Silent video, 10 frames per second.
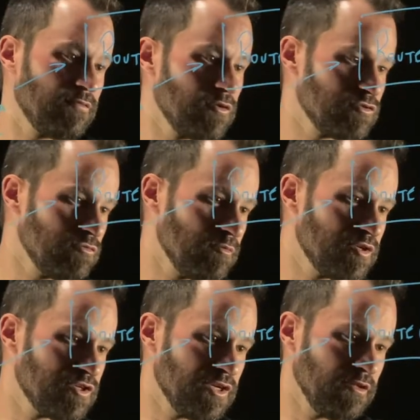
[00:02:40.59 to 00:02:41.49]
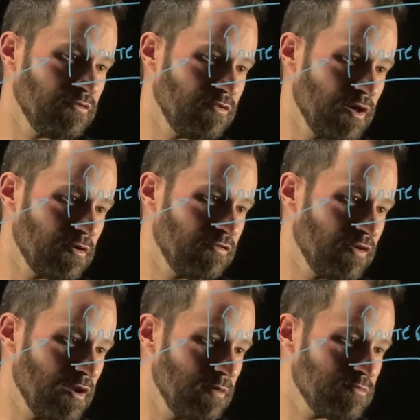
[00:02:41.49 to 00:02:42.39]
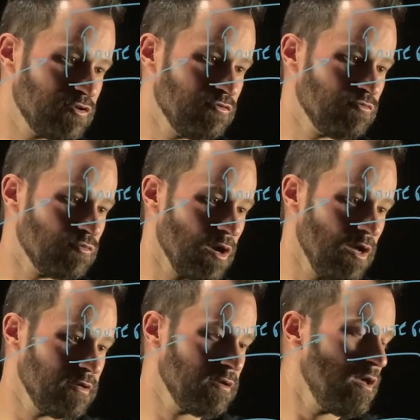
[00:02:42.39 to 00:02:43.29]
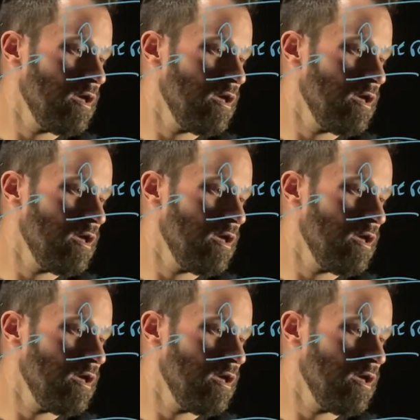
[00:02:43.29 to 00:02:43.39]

virtual machines that are set up to run